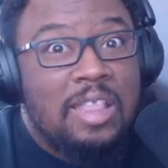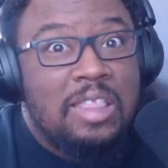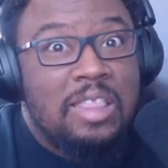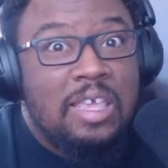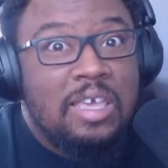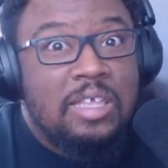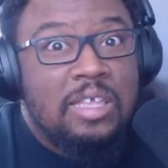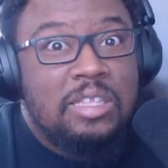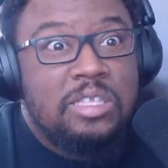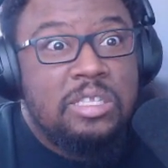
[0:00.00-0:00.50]
I
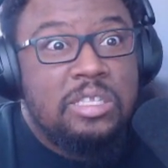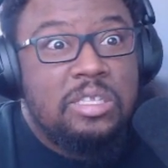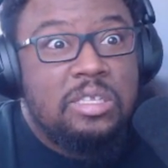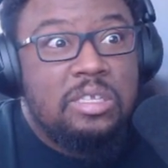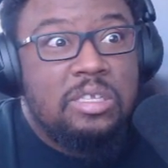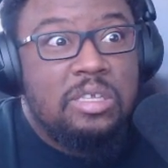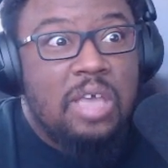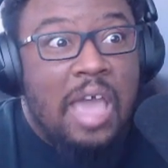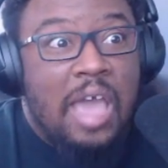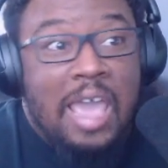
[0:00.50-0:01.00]
think
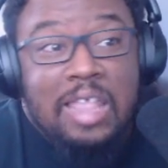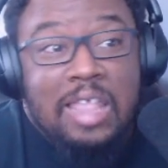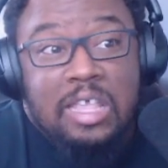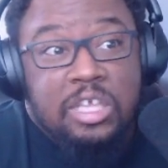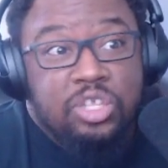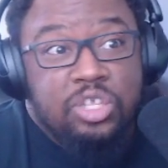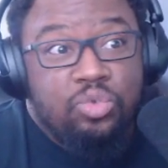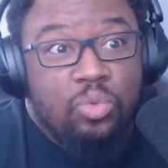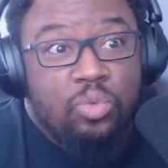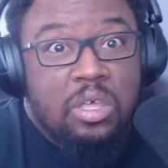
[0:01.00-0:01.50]
it's I
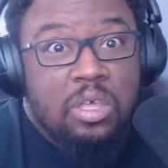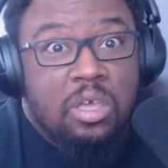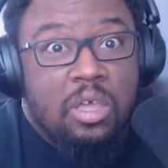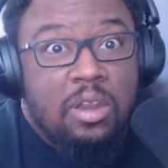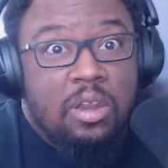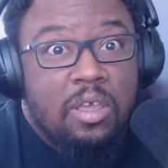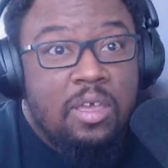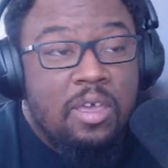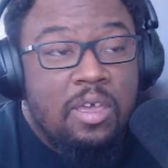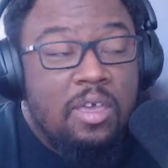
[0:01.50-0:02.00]
think it's really
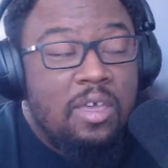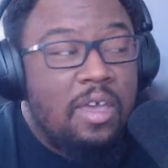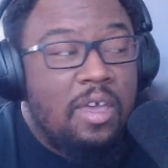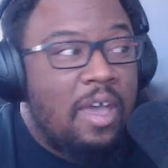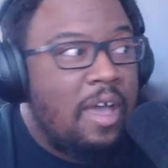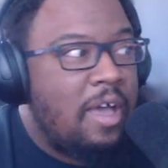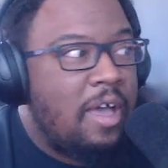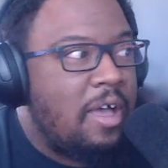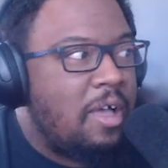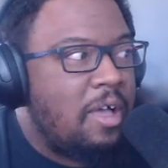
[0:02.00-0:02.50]
good.
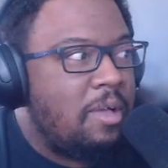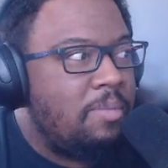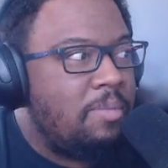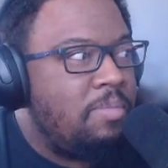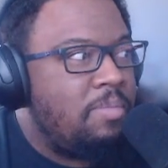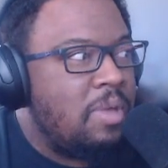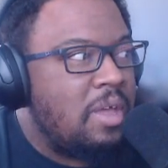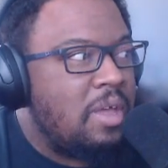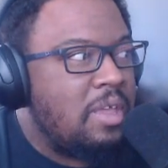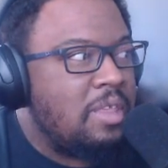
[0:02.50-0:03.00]
Uh,
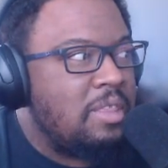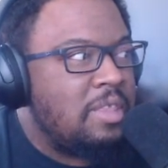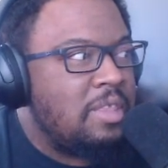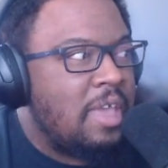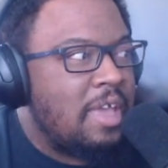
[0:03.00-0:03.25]
but